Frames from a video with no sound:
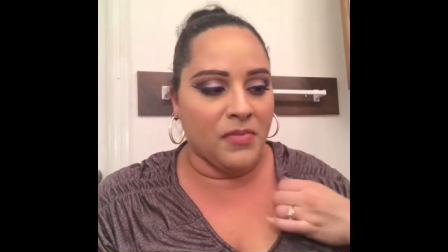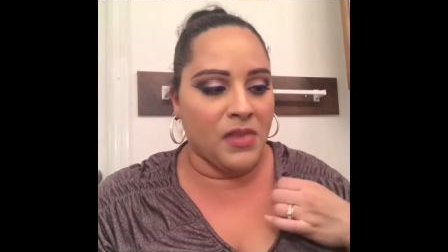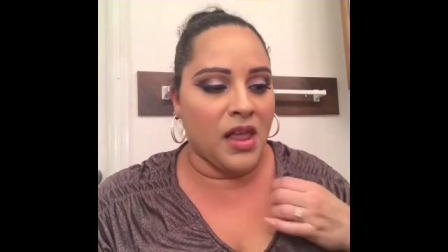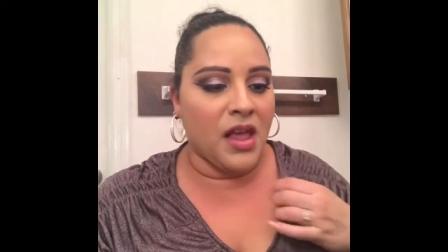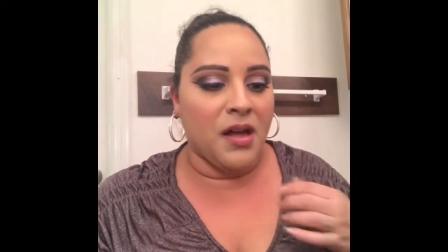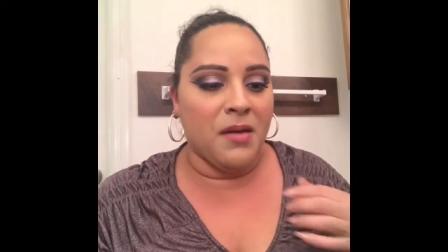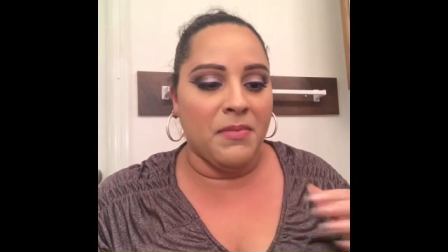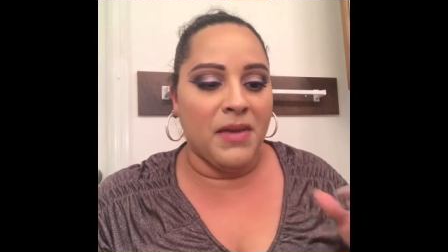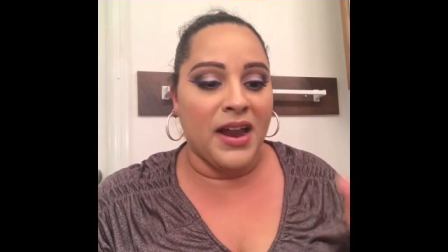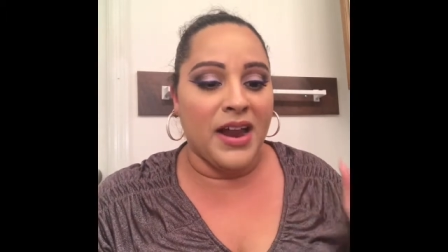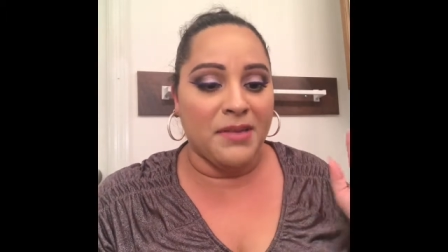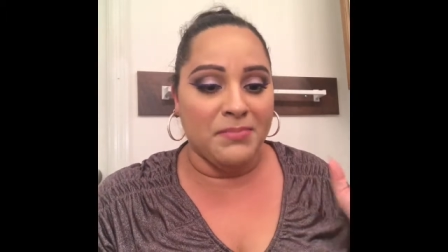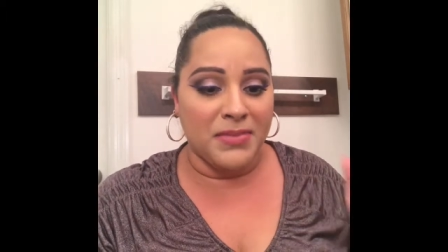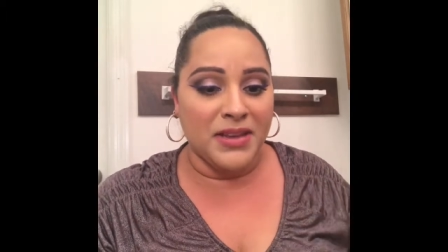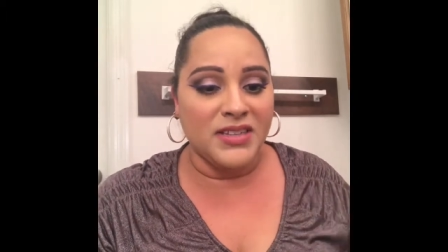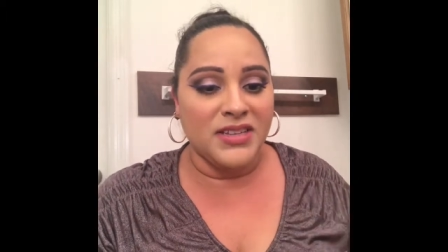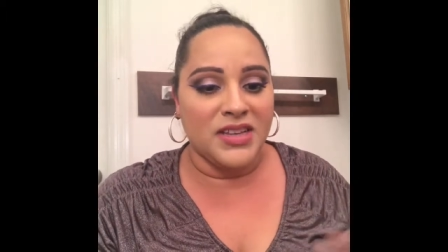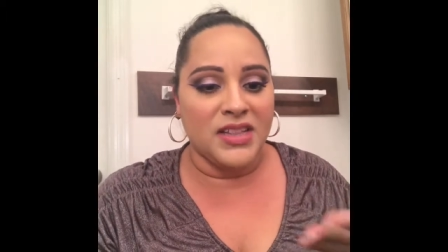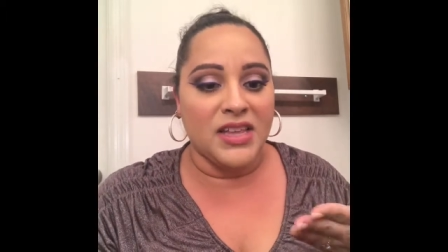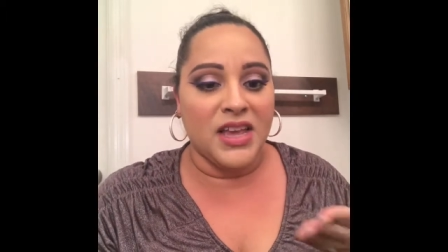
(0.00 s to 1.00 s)
Um, I
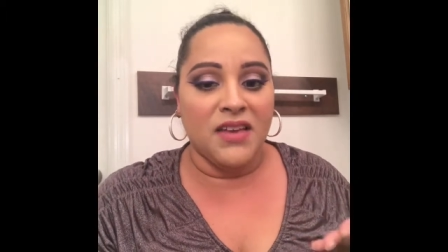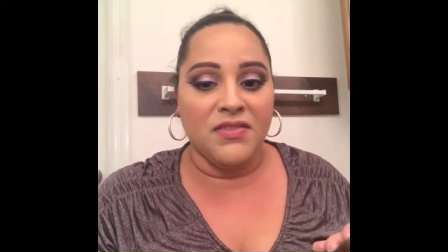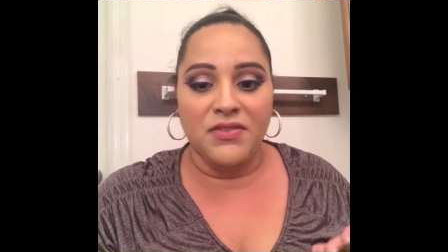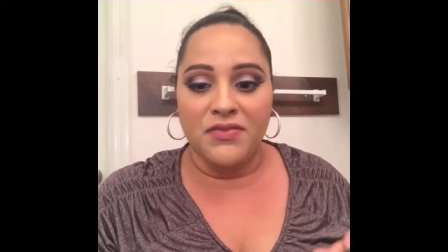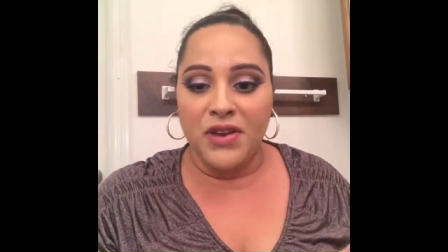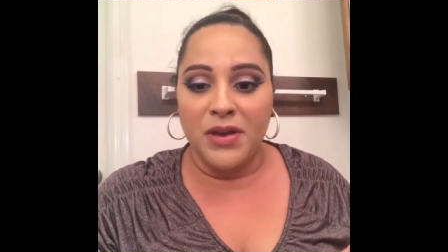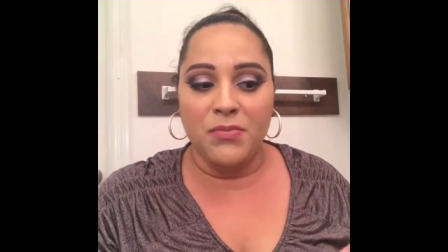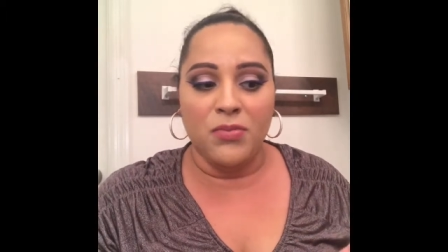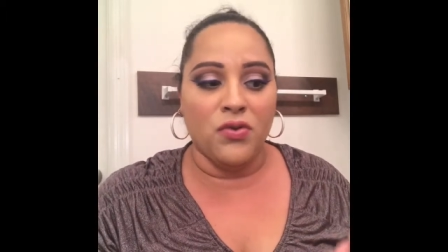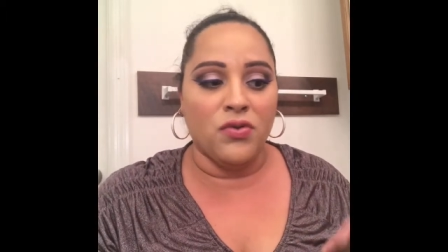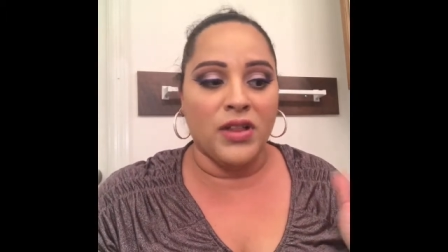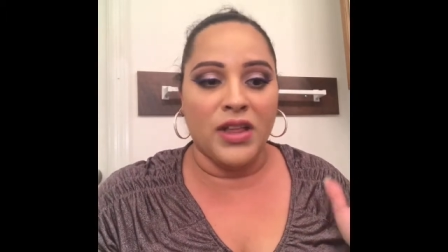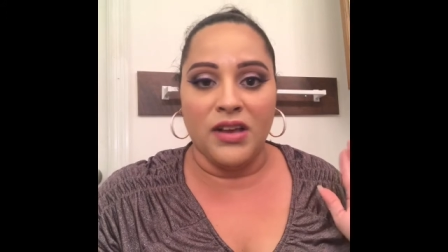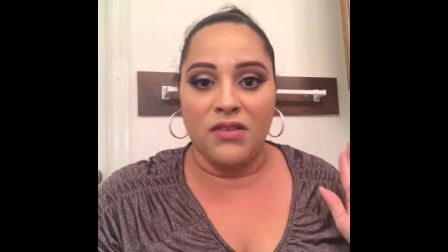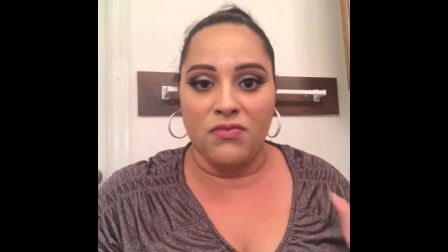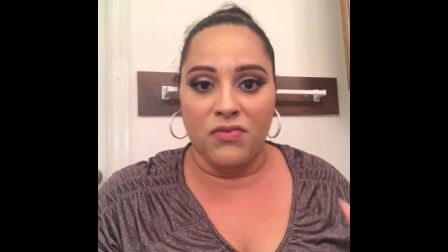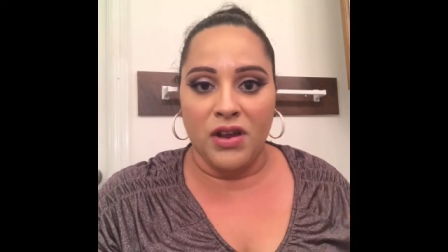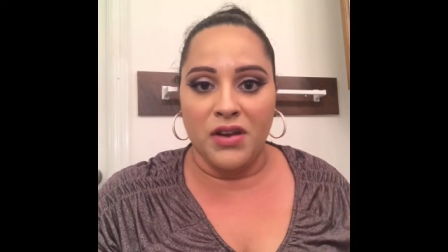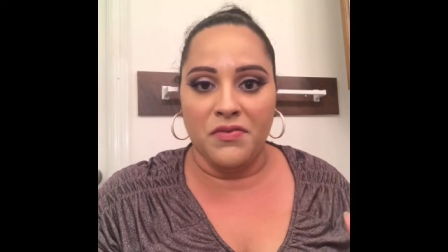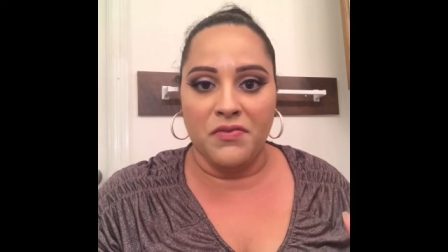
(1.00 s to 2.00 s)
basically have the rainbow like
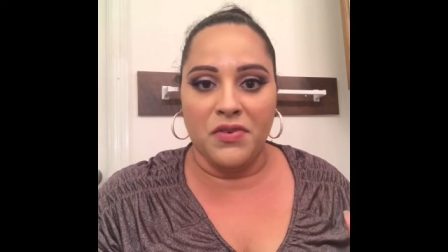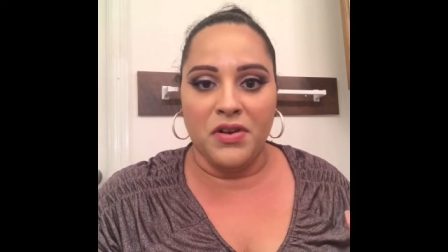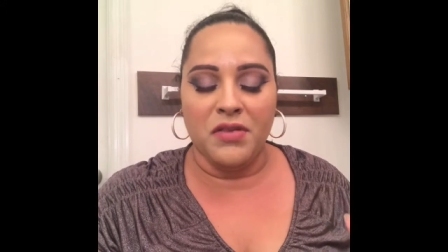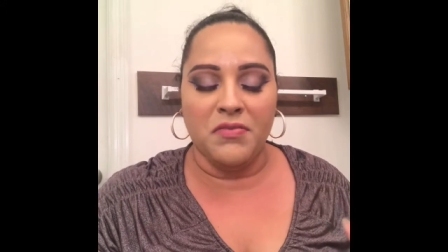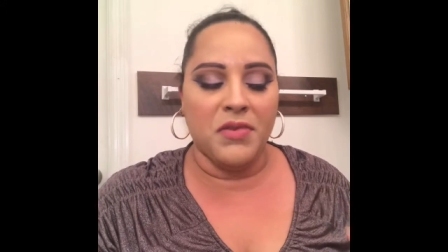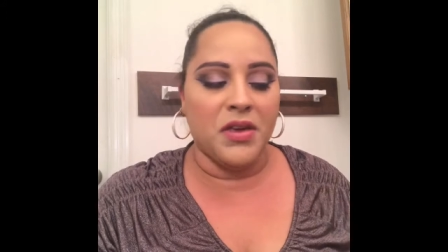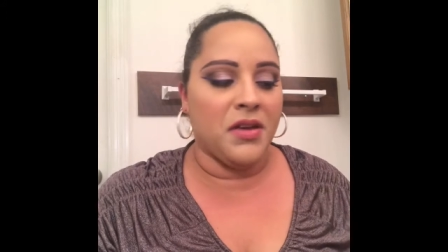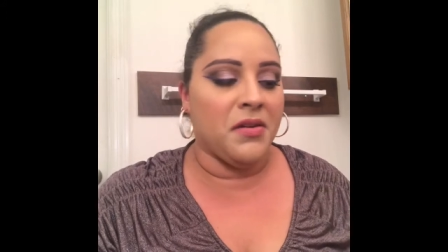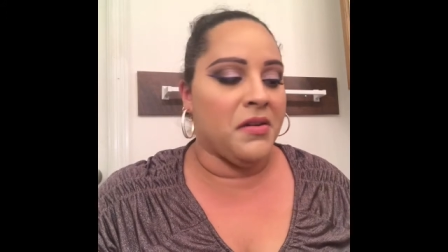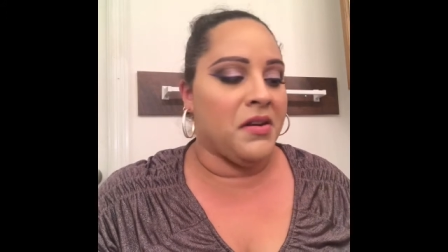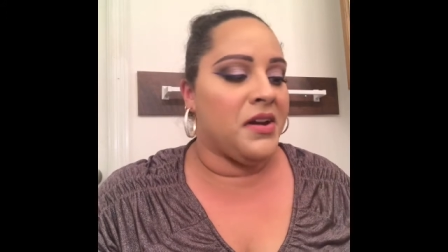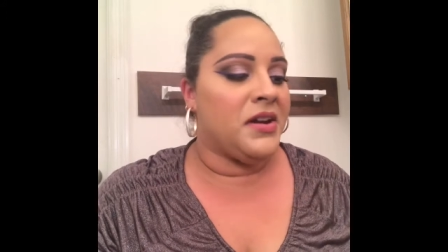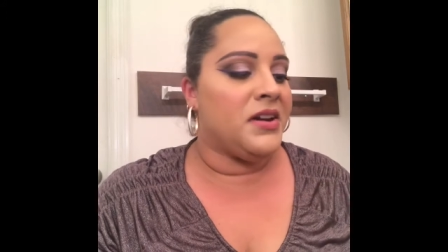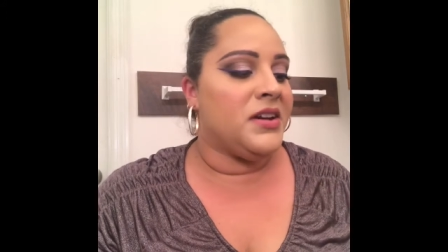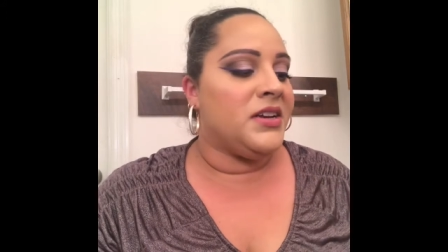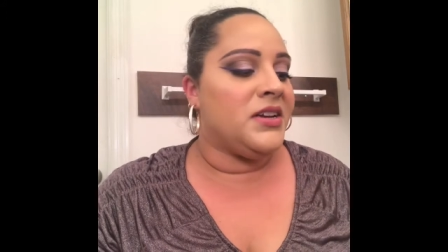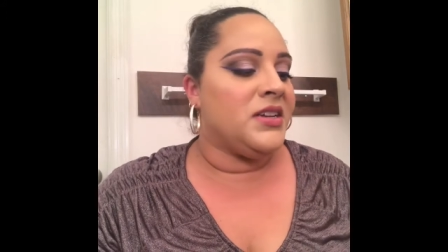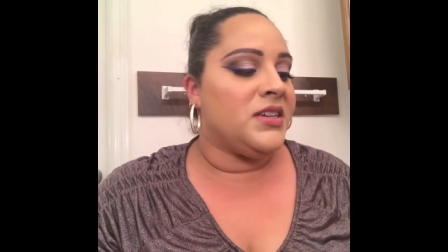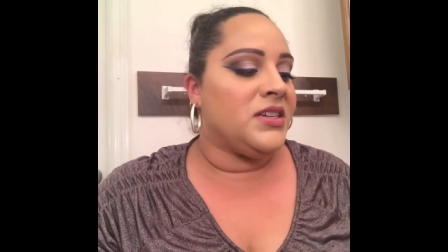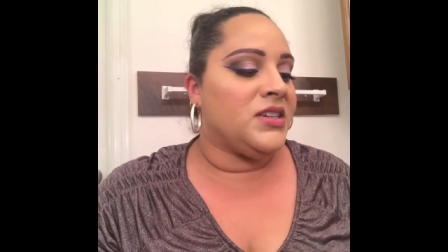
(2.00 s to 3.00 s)
right in front of me.
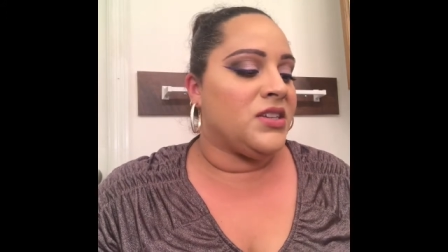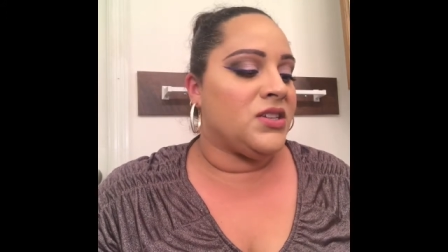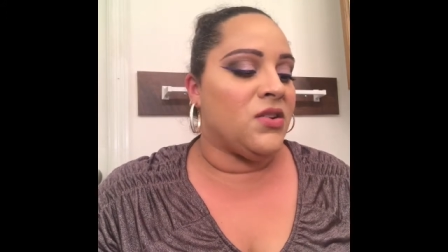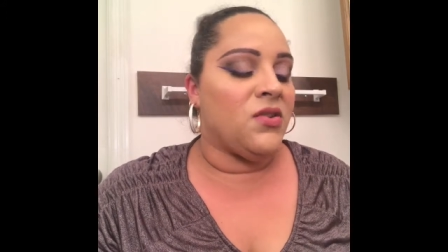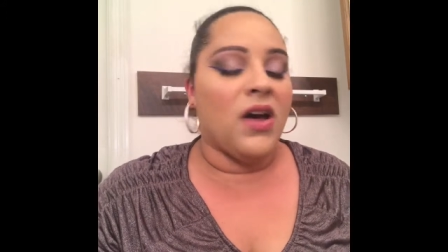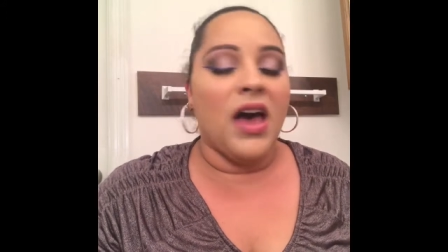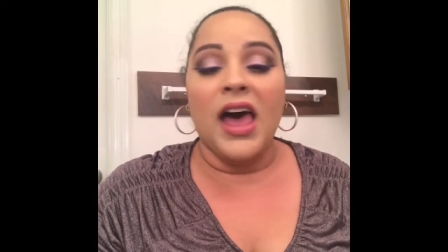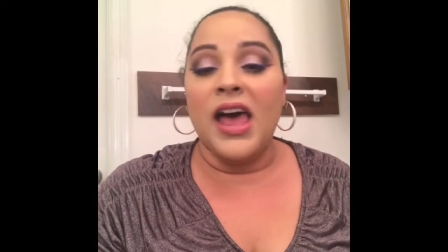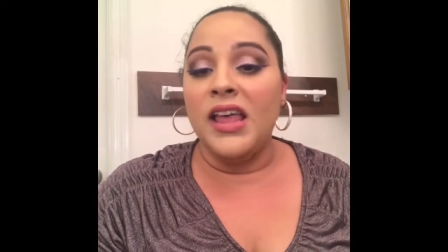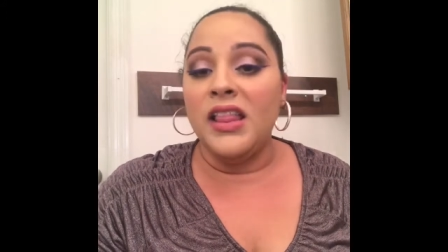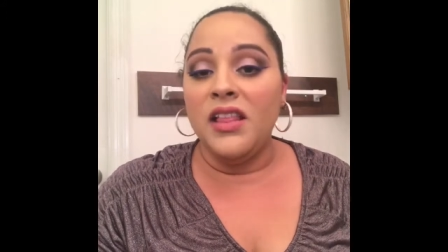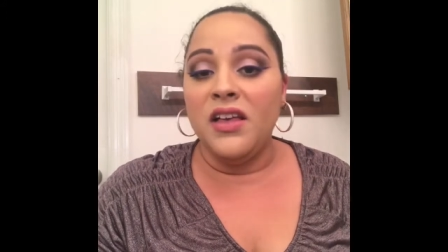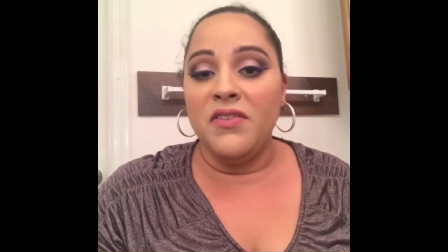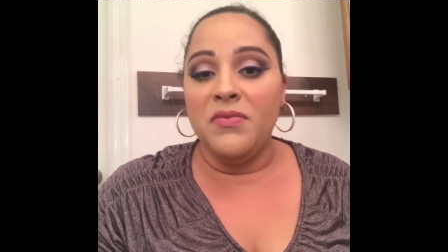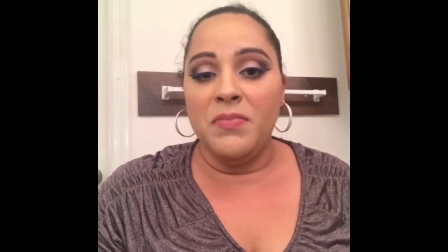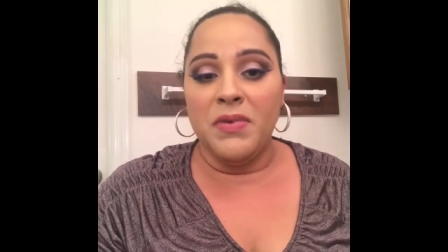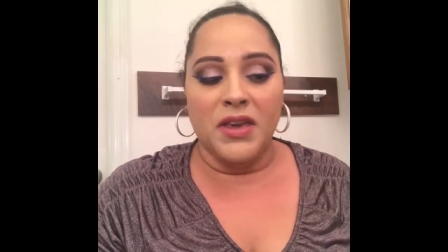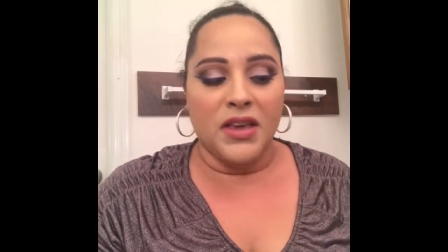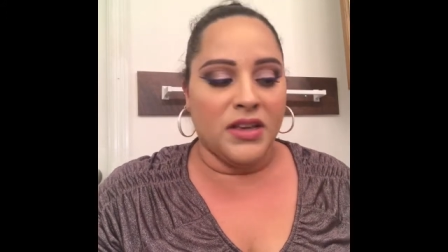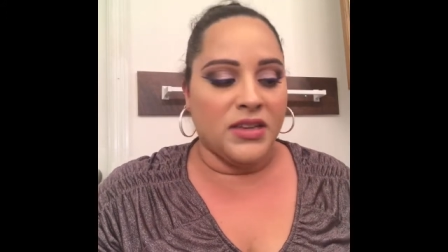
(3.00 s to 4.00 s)
So I
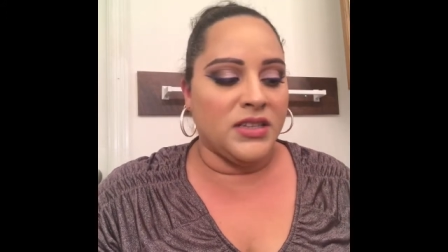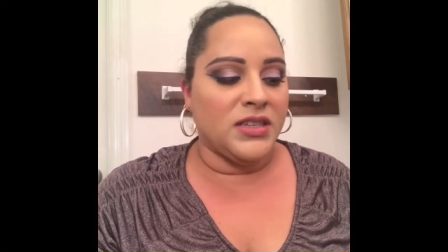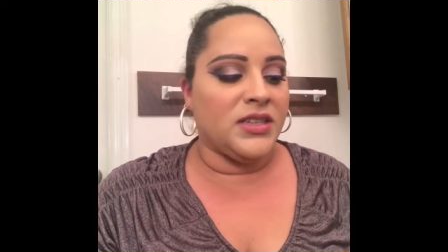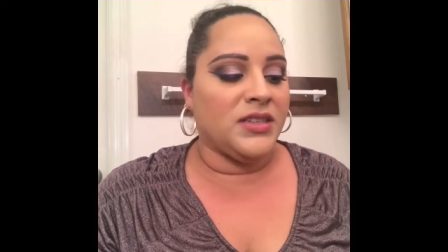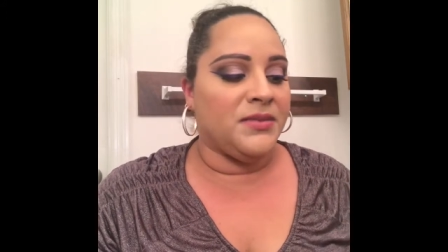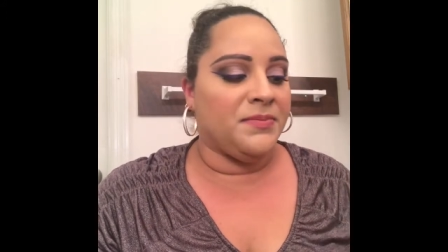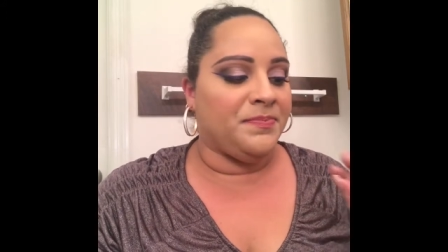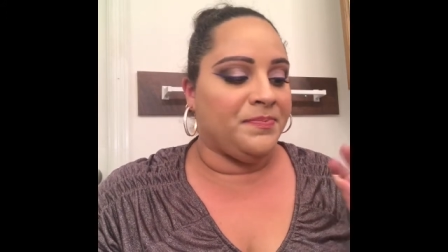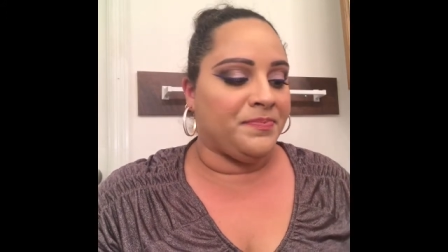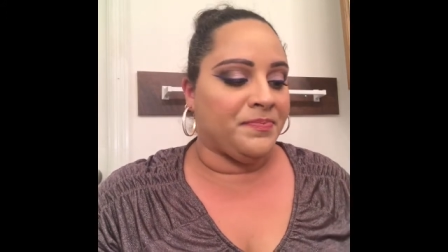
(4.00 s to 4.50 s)
love pinks.